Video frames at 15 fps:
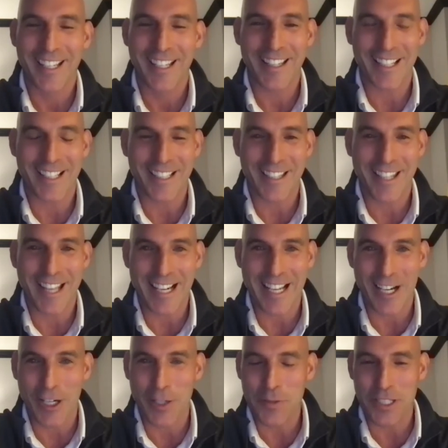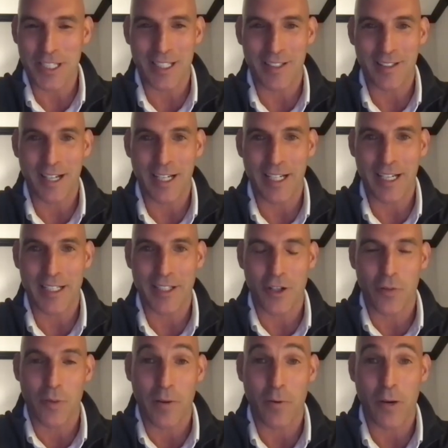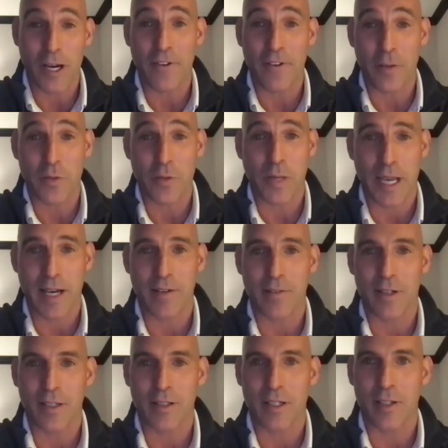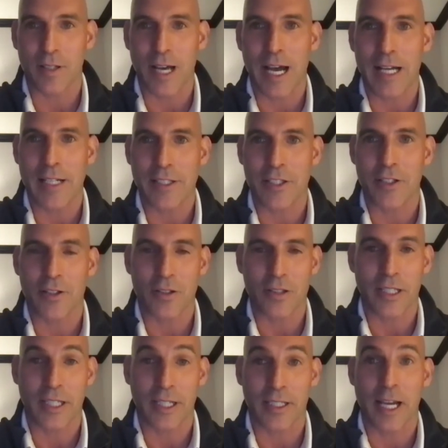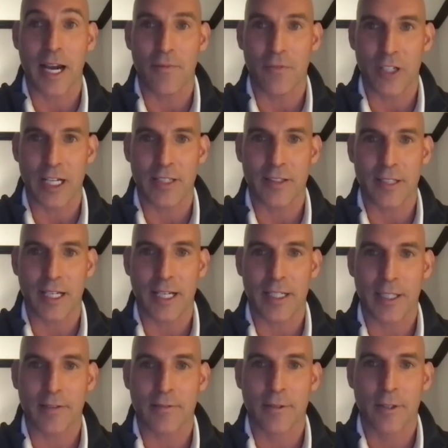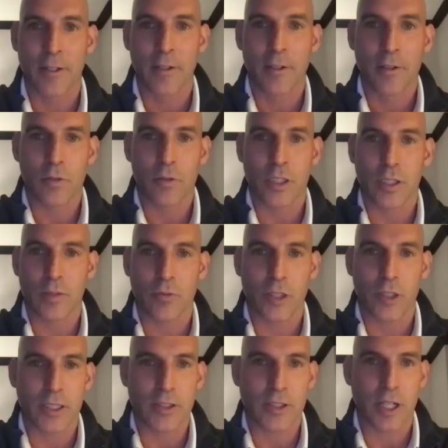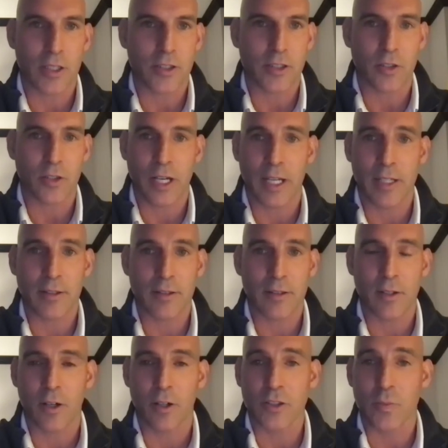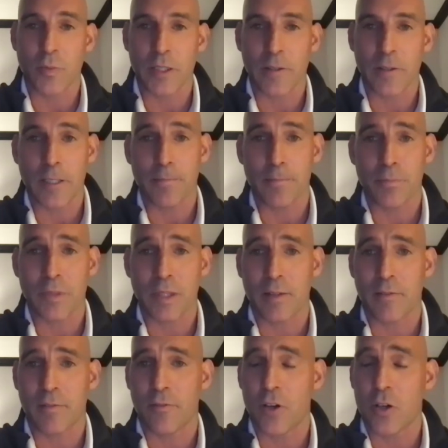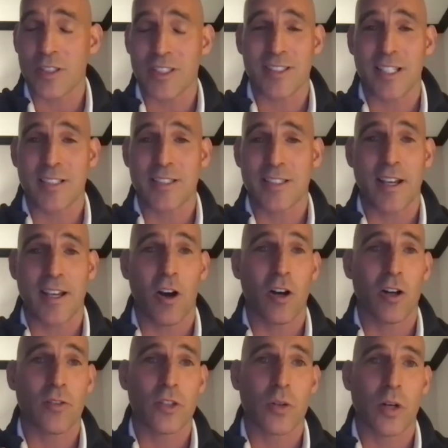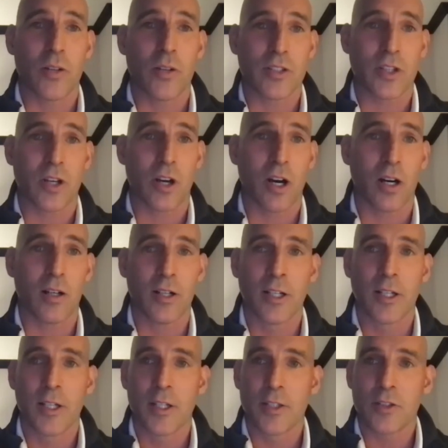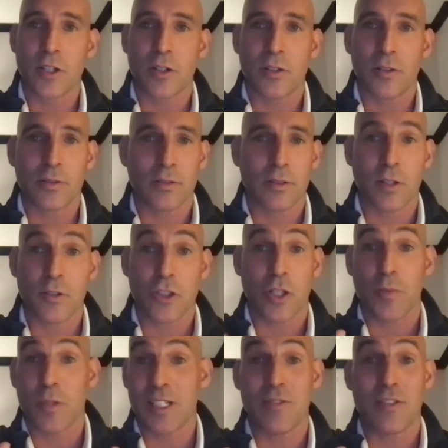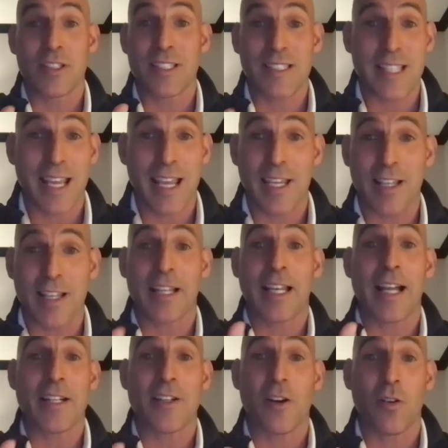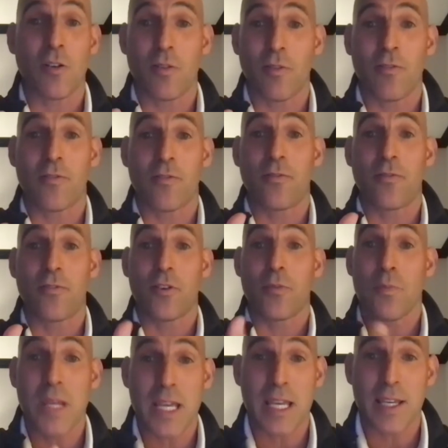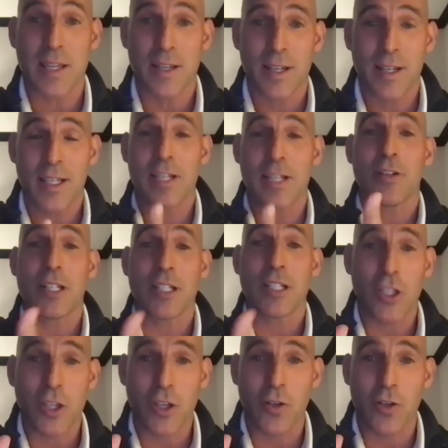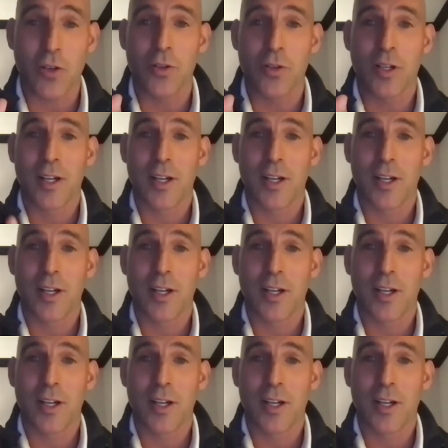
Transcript: that helps. And I know my wife helps me out a lot, like a confidant that I can really talk to. And ultimately, folks, it's all of you on this call. So Coach Sherman, even today, like I know for me, hearing you,